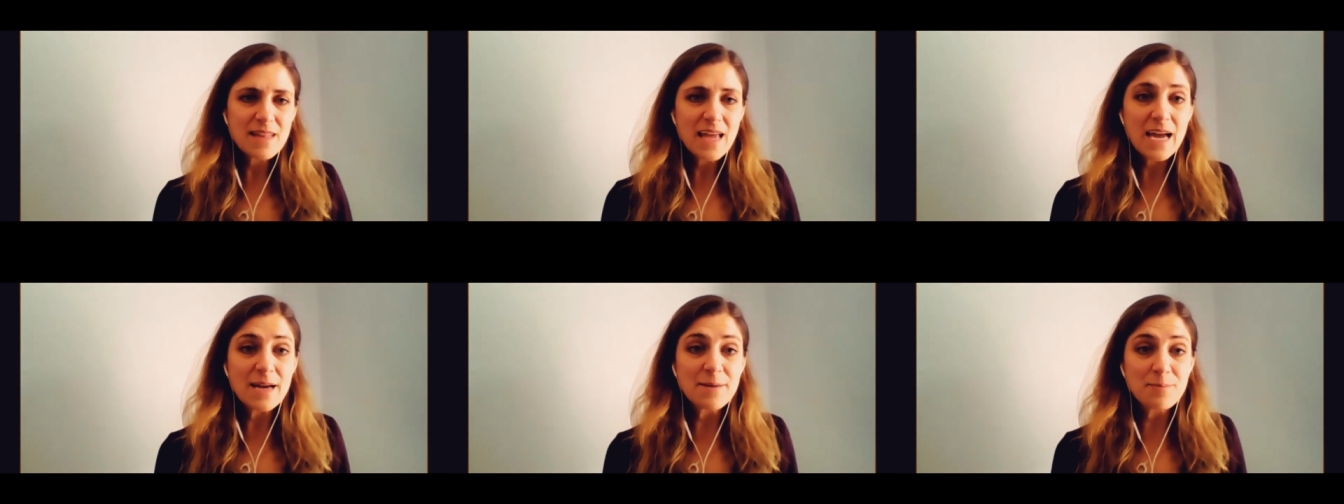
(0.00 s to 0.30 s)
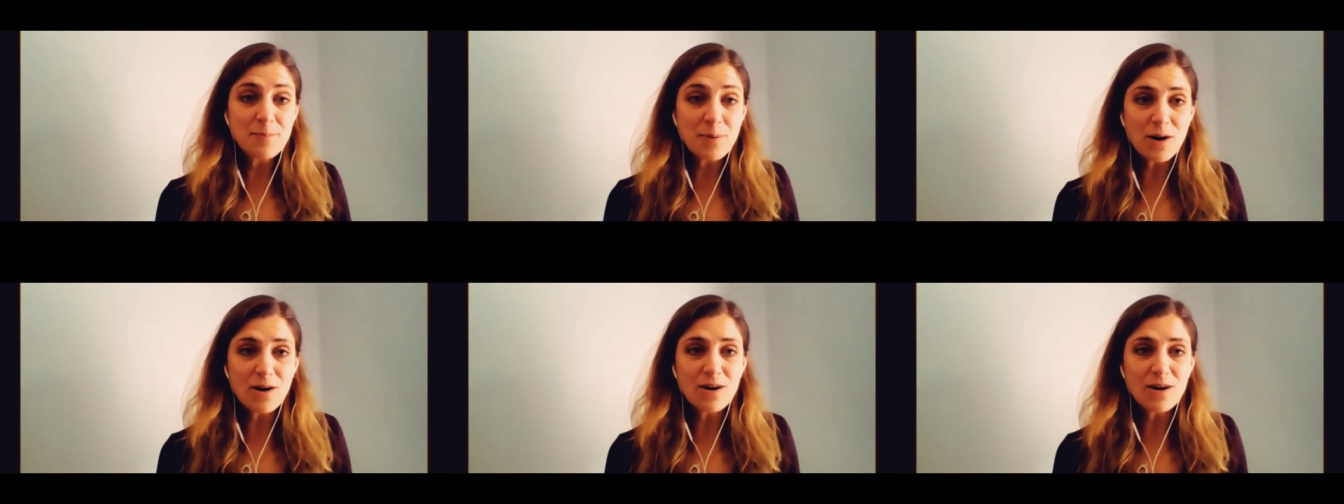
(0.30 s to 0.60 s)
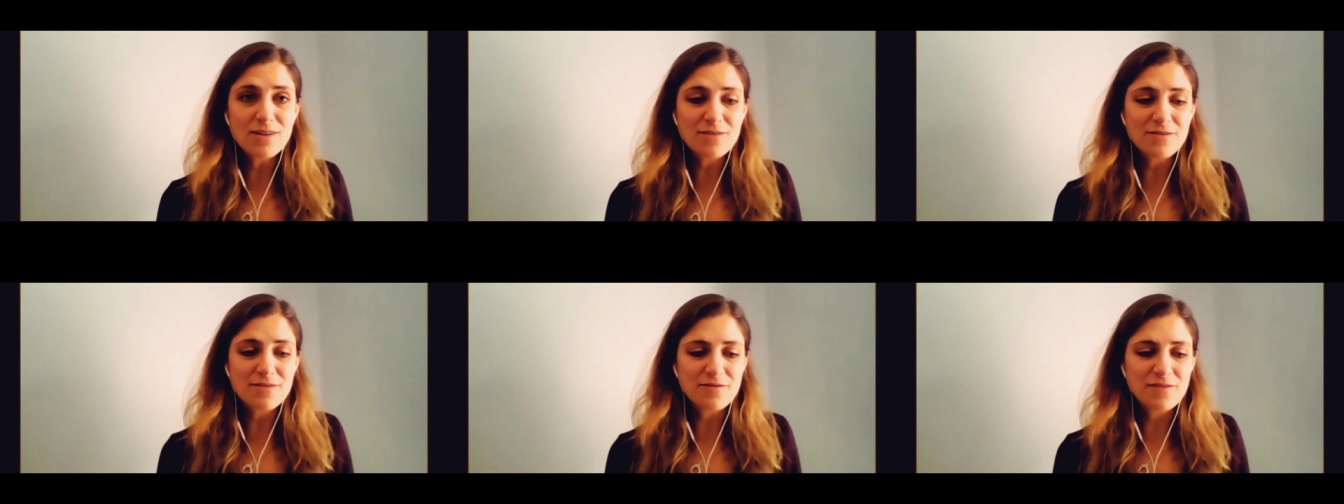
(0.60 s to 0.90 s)
And part
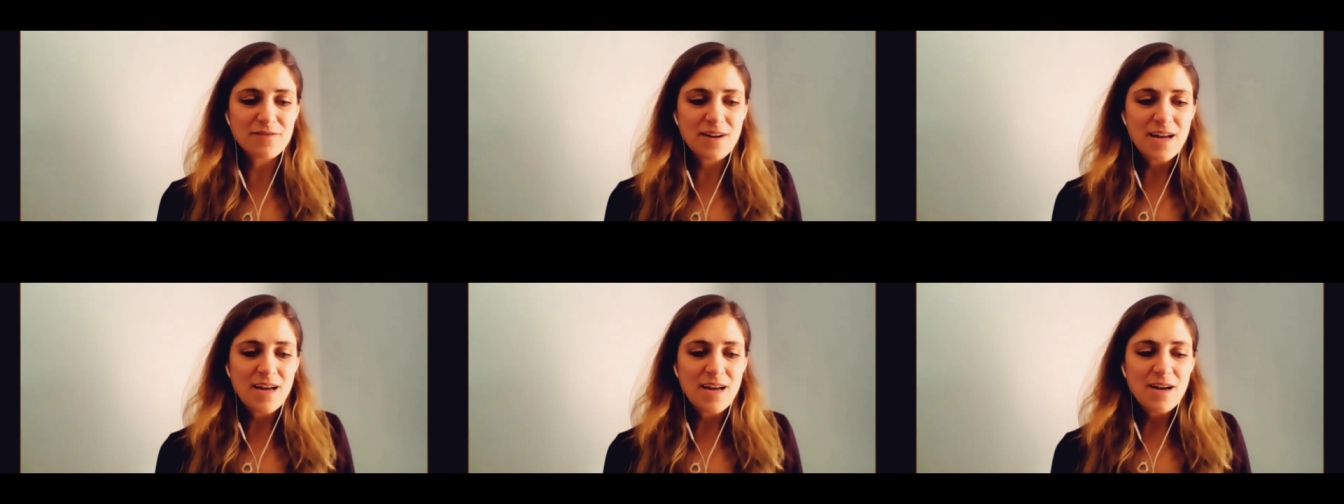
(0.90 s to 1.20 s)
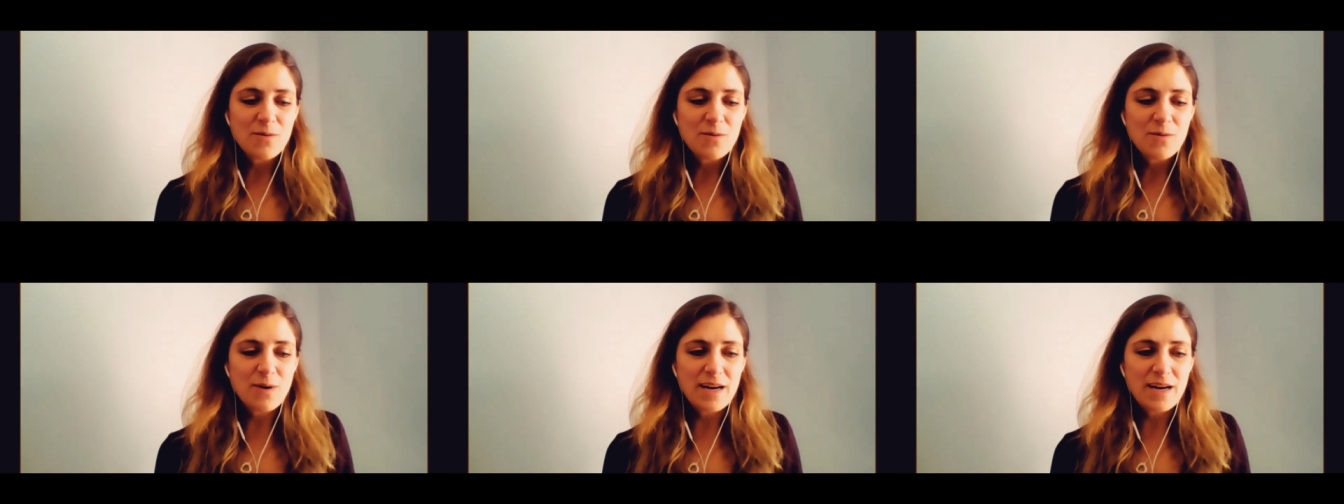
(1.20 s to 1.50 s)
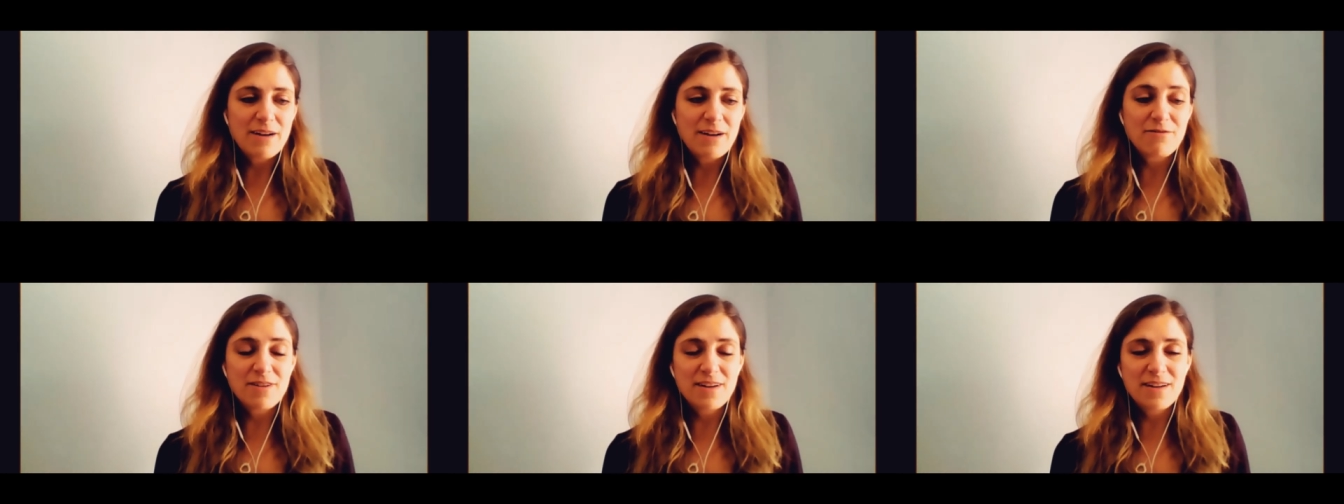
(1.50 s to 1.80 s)
of what
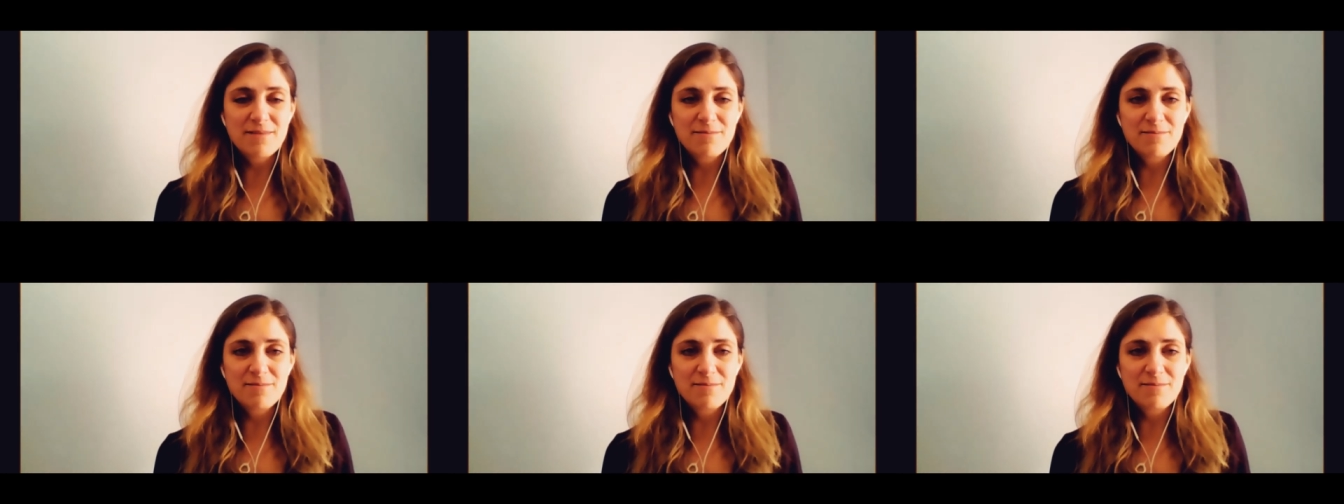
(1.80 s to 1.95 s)
every,